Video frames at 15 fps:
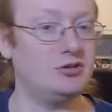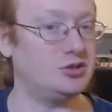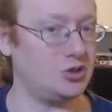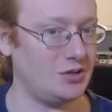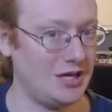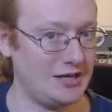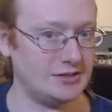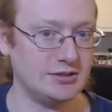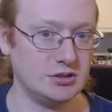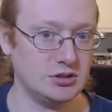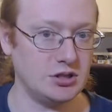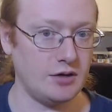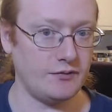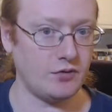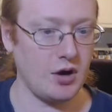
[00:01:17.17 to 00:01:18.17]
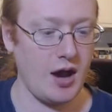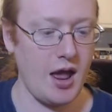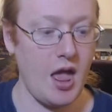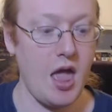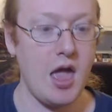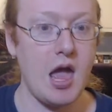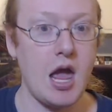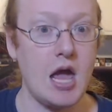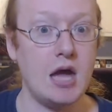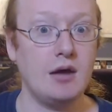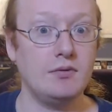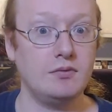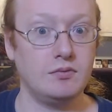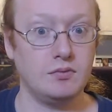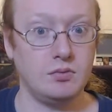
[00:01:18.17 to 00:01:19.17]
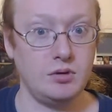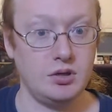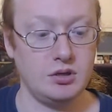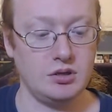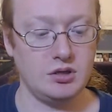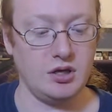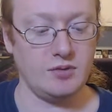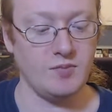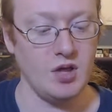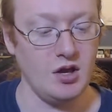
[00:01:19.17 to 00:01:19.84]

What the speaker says: So yes, there's enough for everything.